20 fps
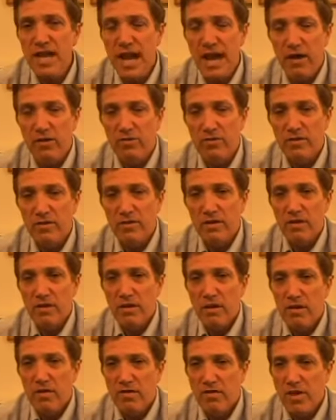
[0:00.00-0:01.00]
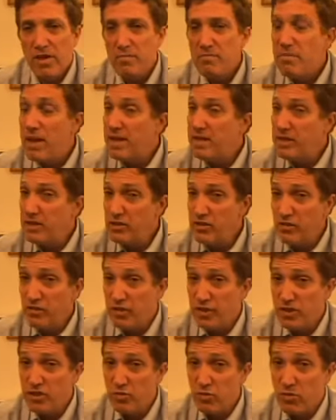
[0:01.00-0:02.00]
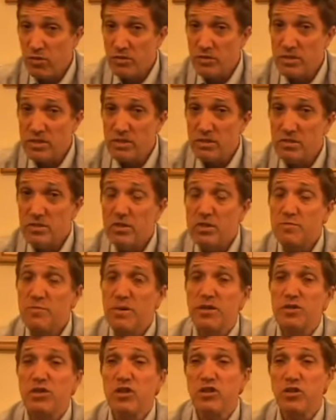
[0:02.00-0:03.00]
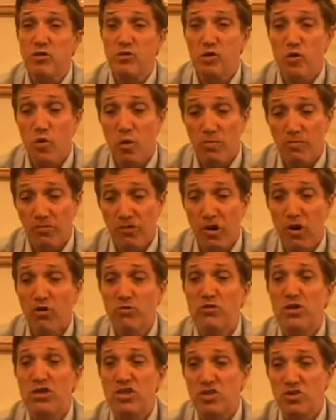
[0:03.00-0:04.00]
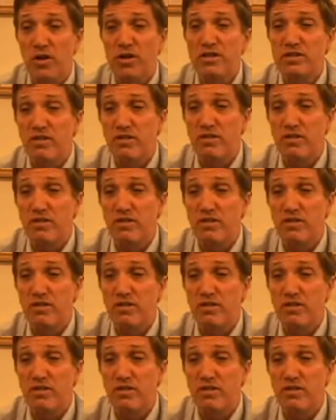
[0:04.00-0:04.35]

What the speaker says: out that many individuals, especially those who are prone to start